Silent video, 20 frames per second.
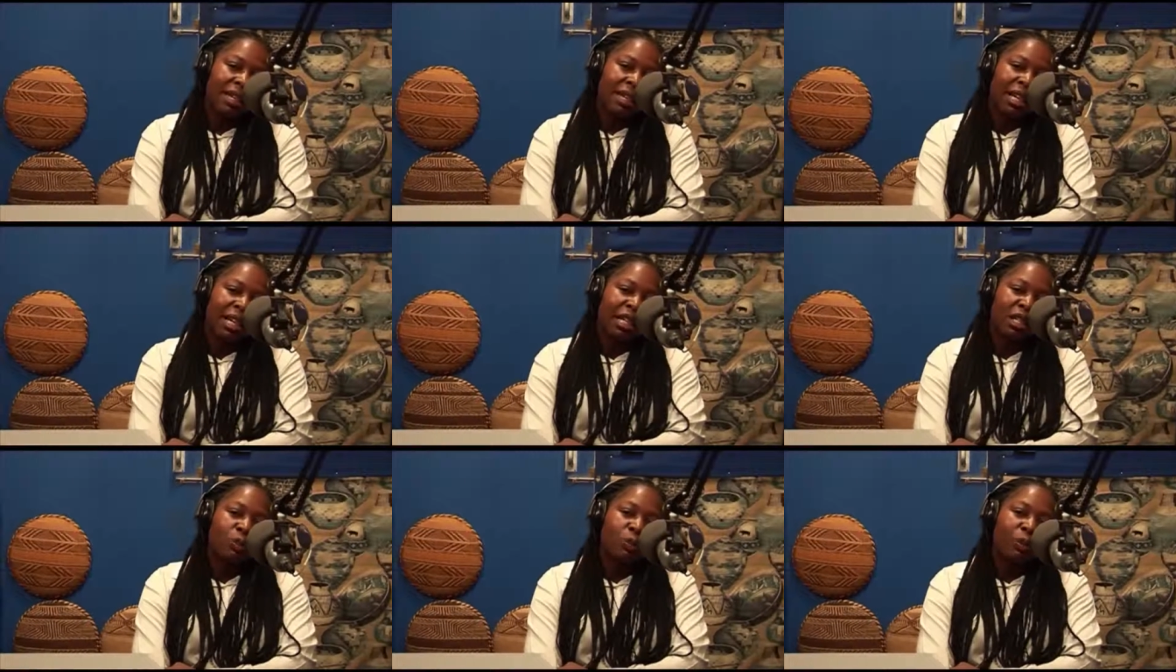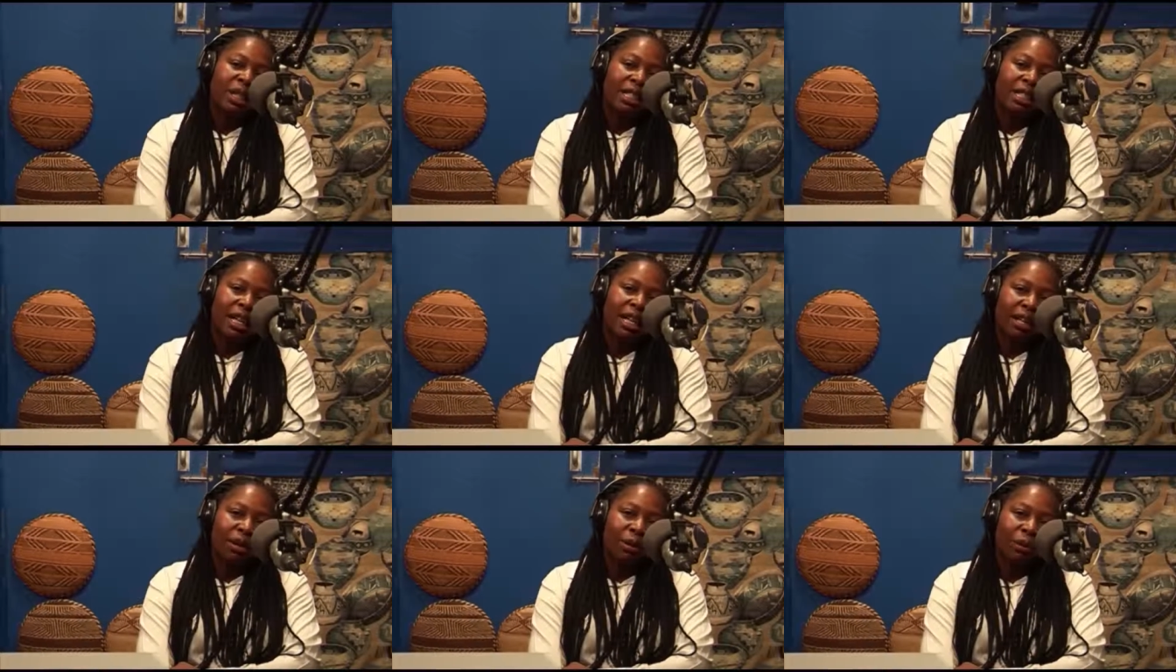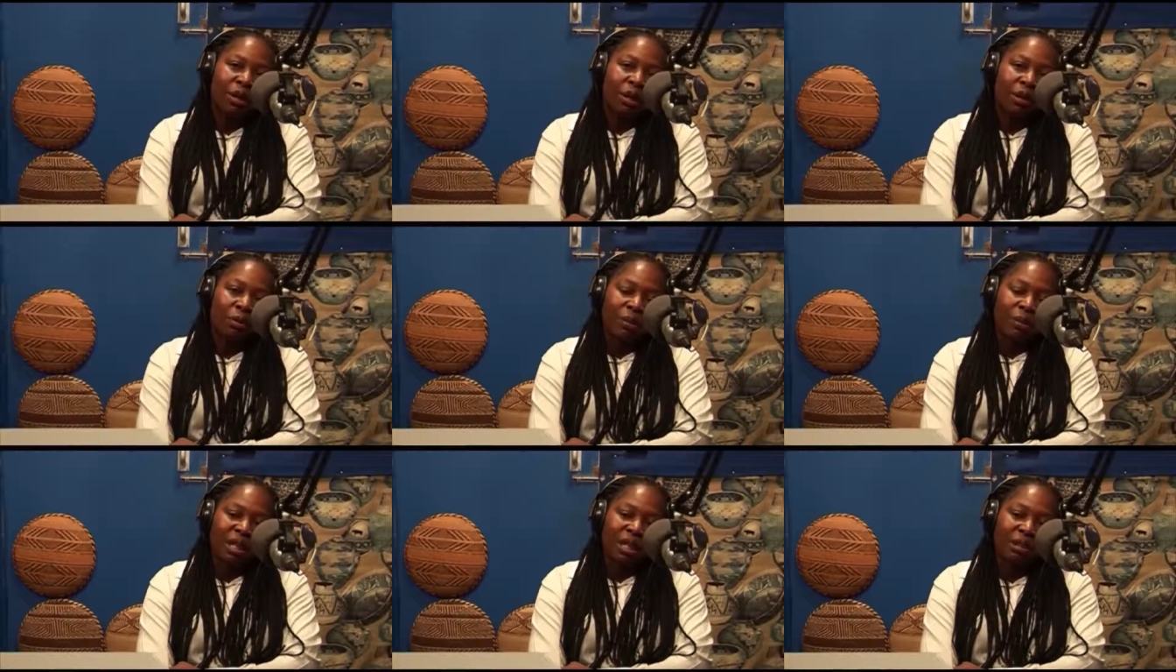especially
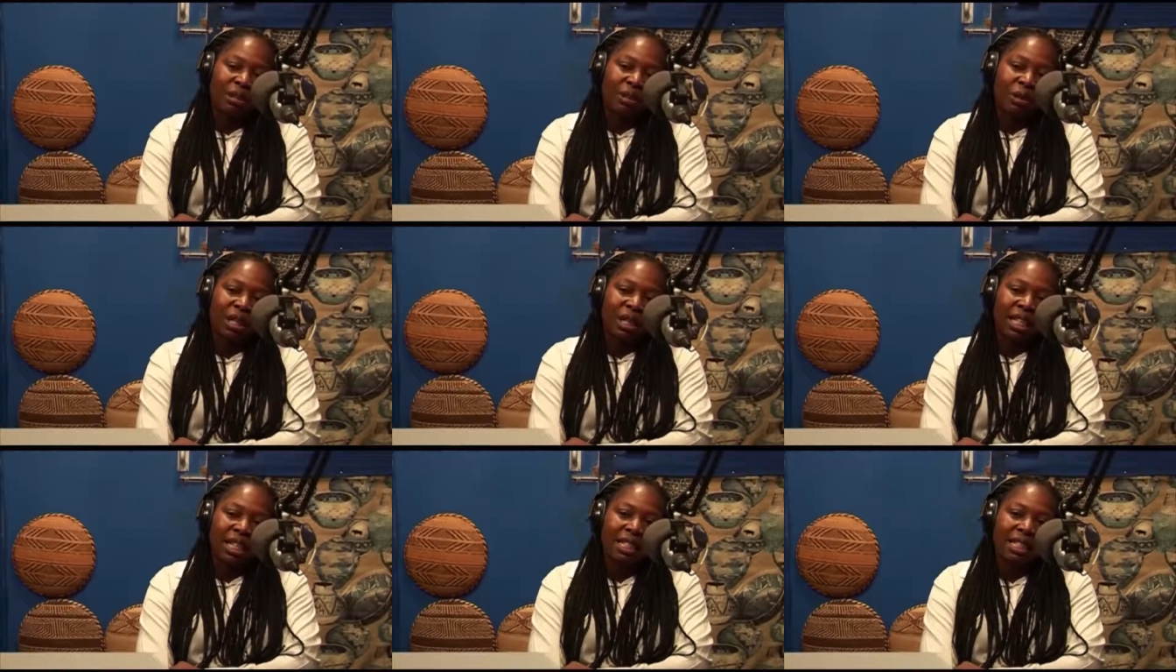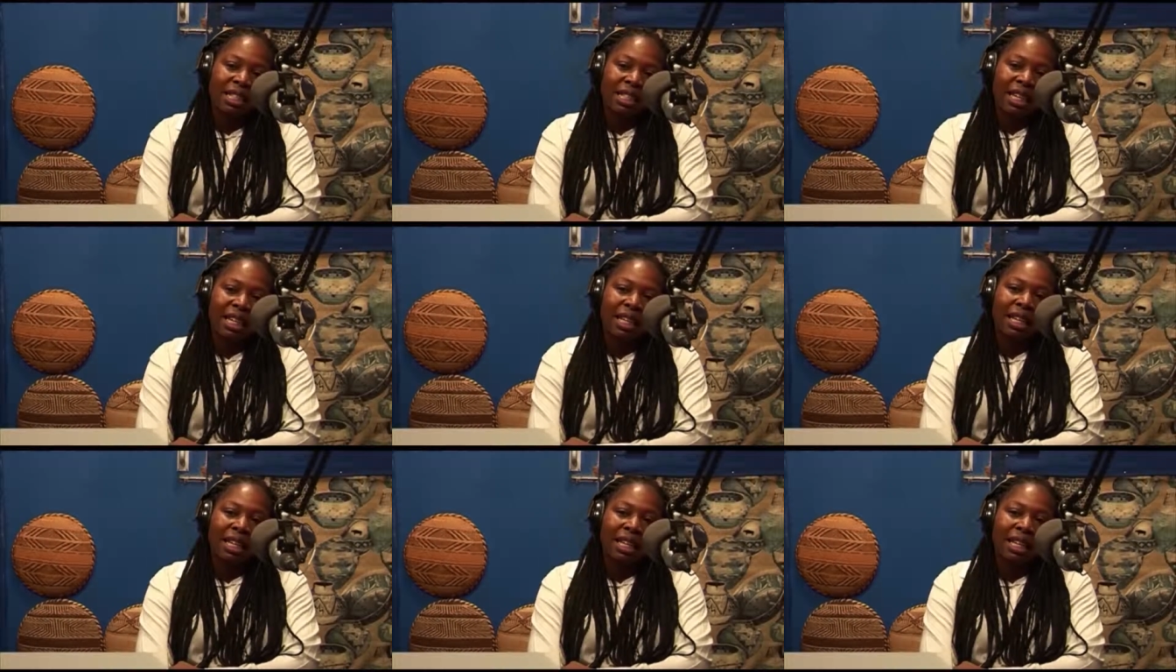with men, so that they